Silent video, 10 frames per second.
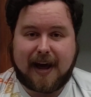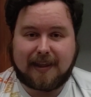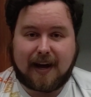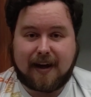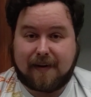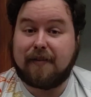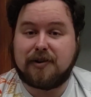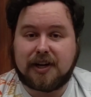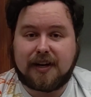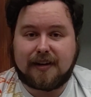math I have
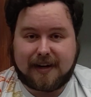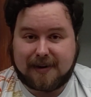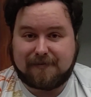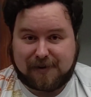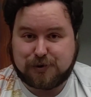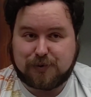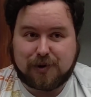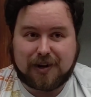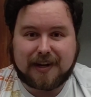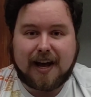ever done in Fusion
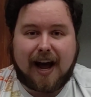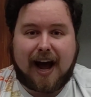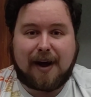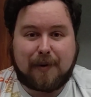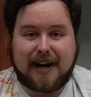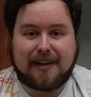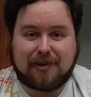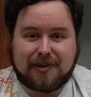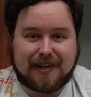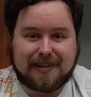World. I went and
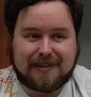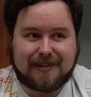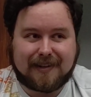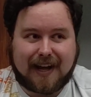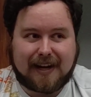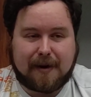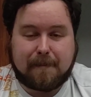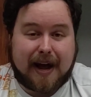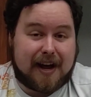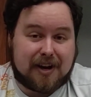looked at his,
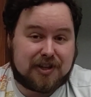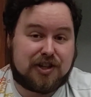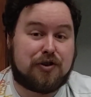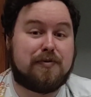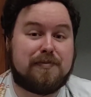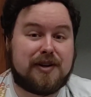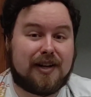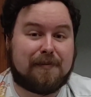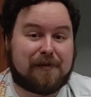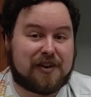my assumed
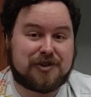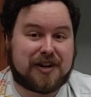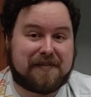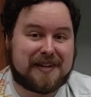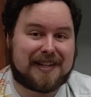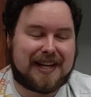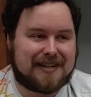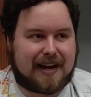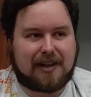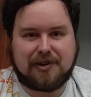version of his
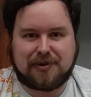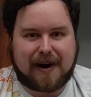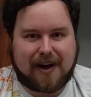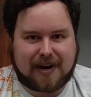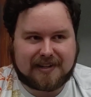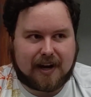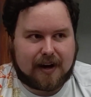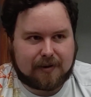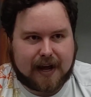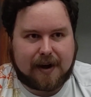list. I looked around, I
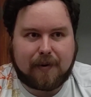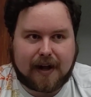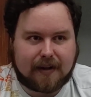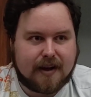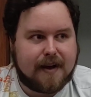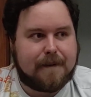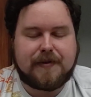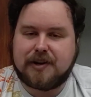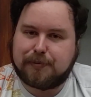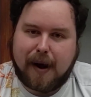saw, okay, well,
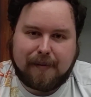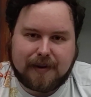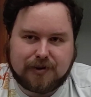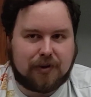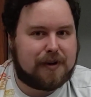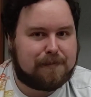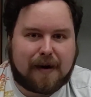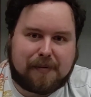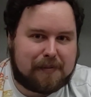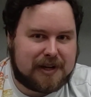there's only
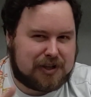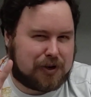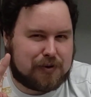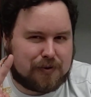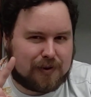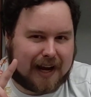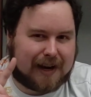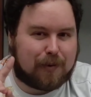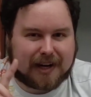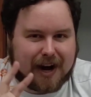probably 2
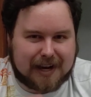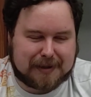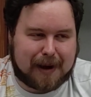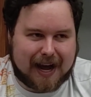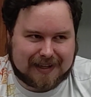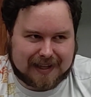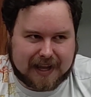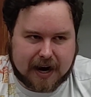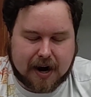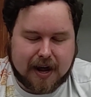1-cost Mai's in
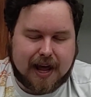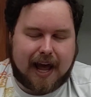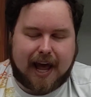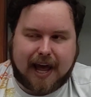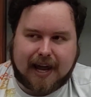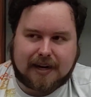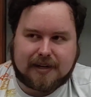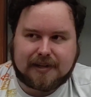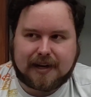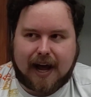there. And
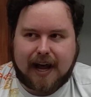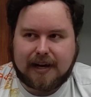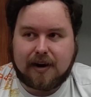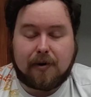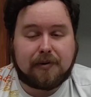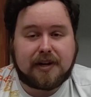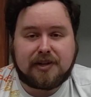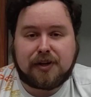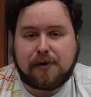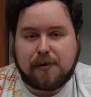he's got, only
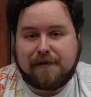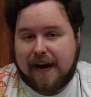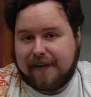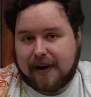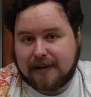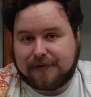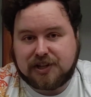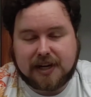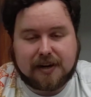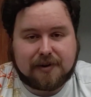2 5-cost
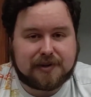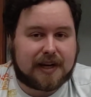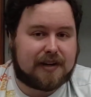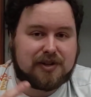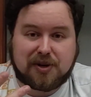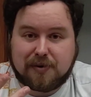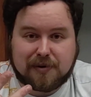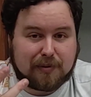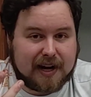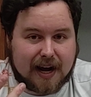Vegetos and
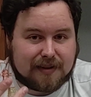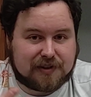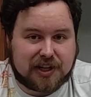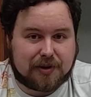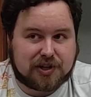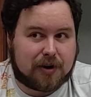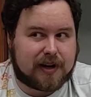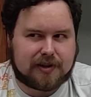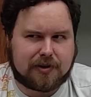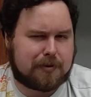2 3-cost Vegetos
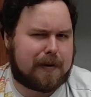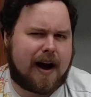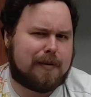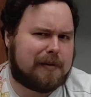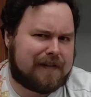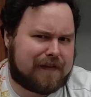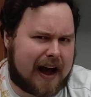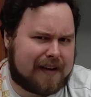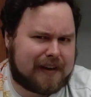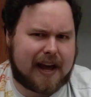showing, so those are probably
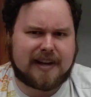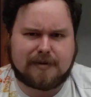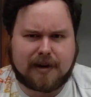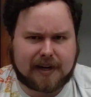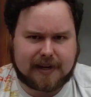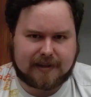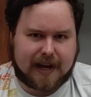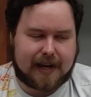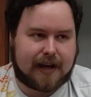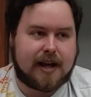5Ks among his
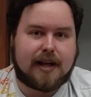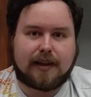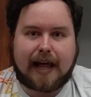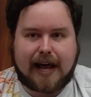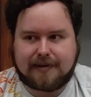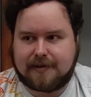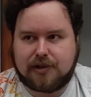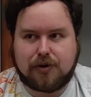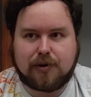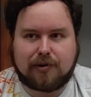last
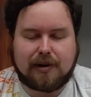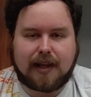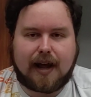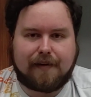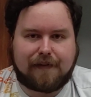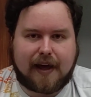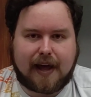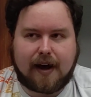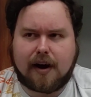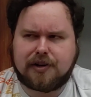2 or 3 life,
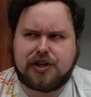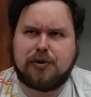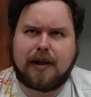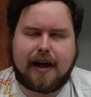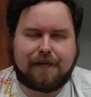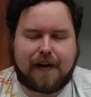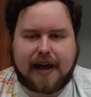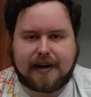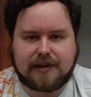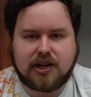or 2 life
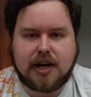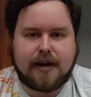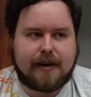and